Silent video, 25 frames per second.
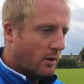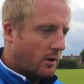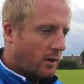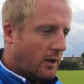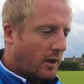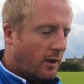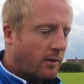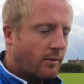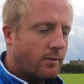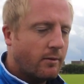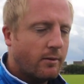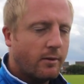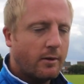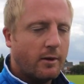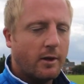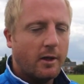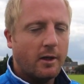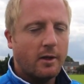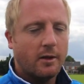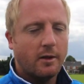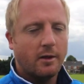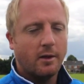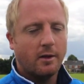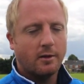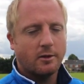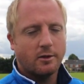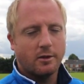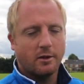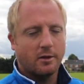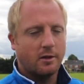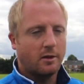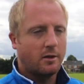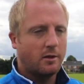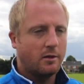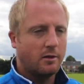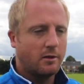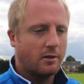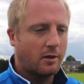Yeah,
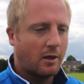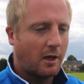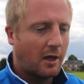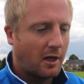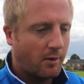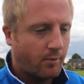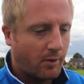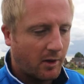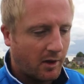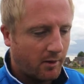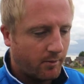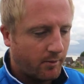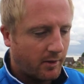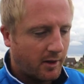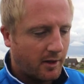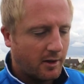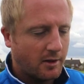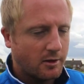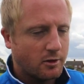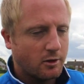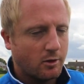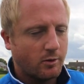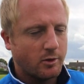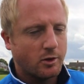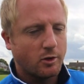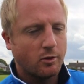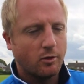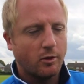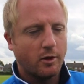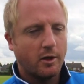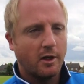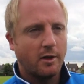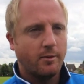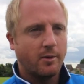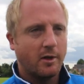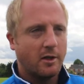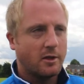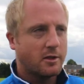I like playing Bury. It's always a good
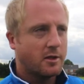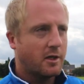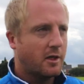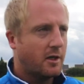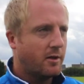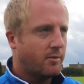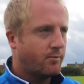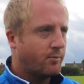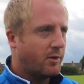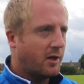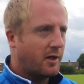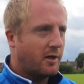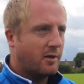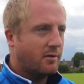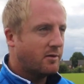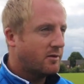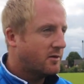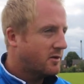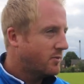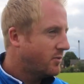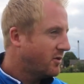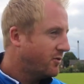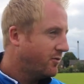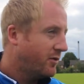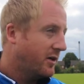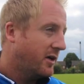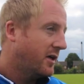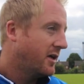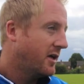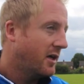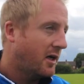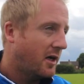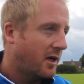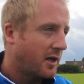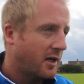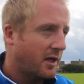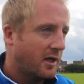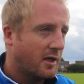game against Bury. To be fair,
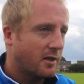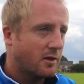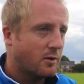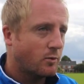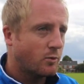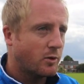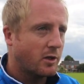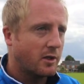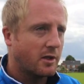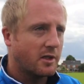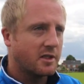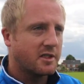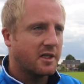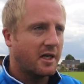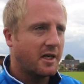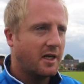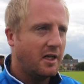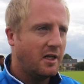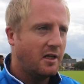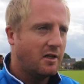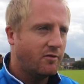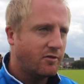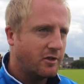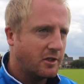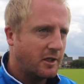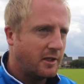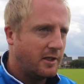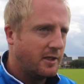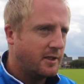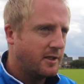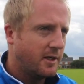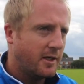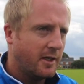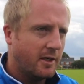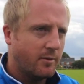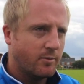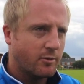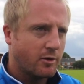in our league, I don't think there's any
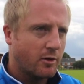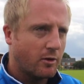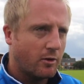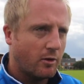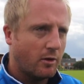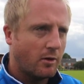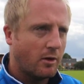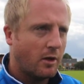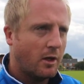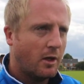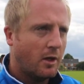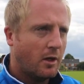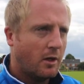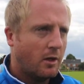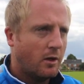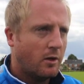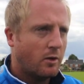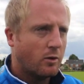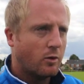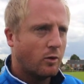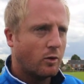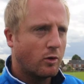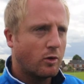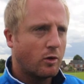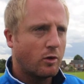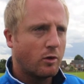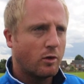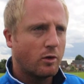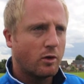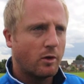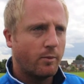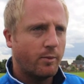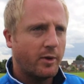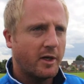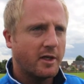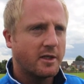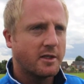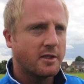easy games. They're all good
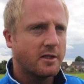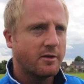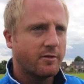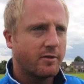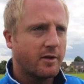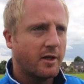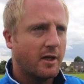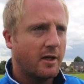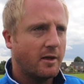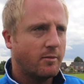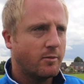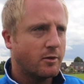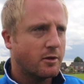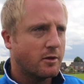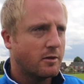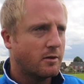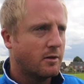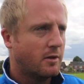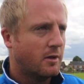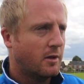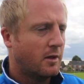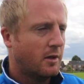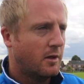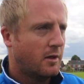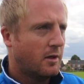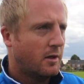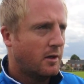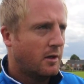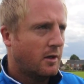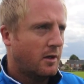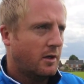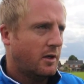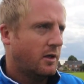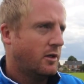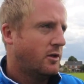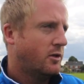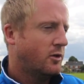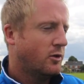competitive games,
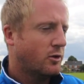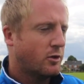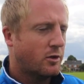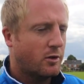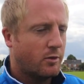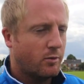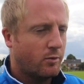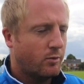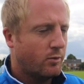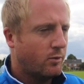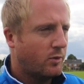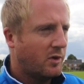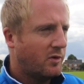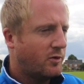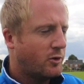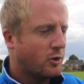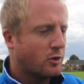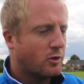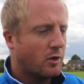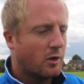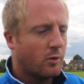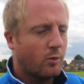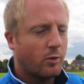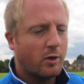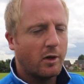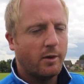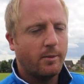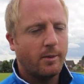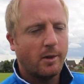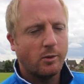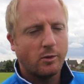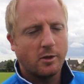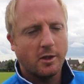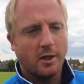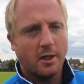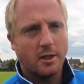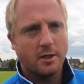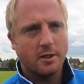and it's just, we've just got to worry
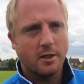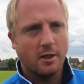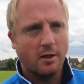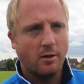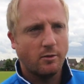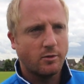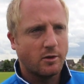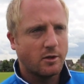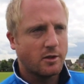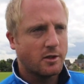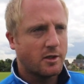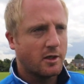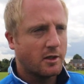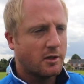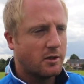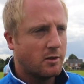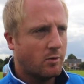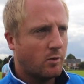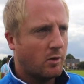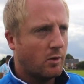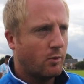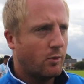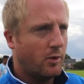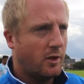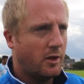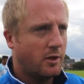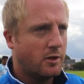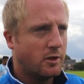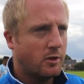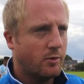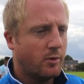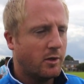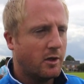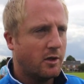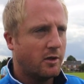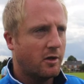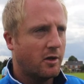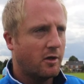about ourselves and stick to what we
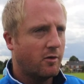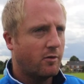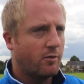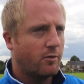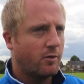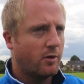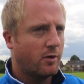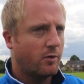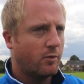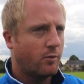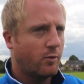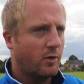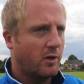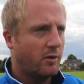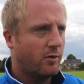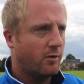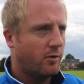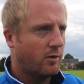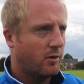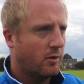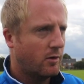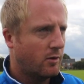do, and if we